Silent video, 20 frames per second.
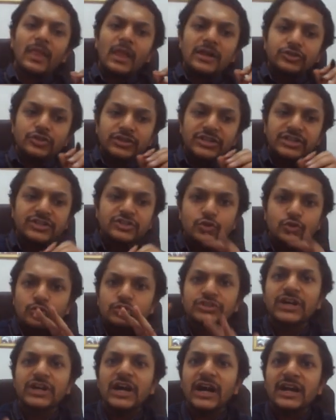So these two
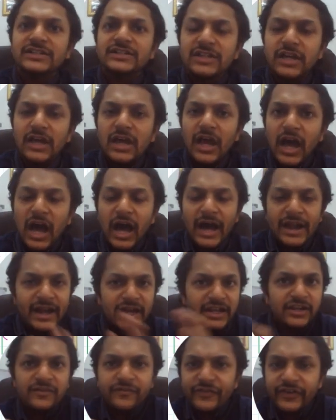stars are
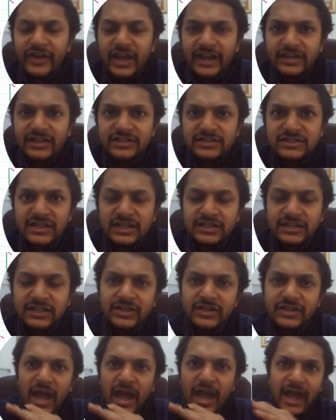at infinite distance
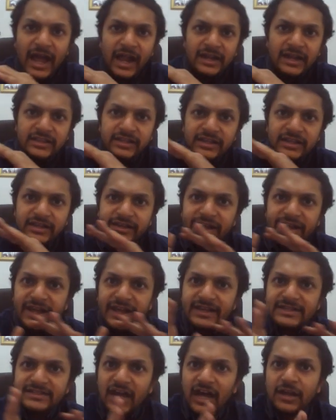and these
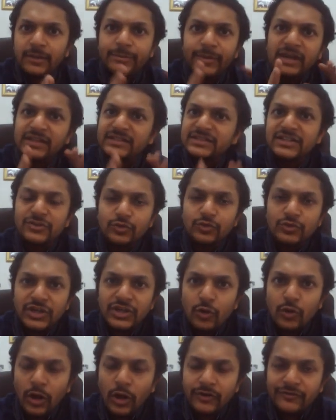rays are passing through the
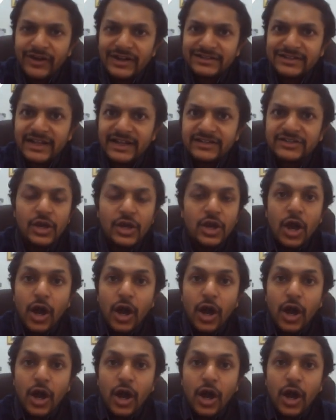convex lens.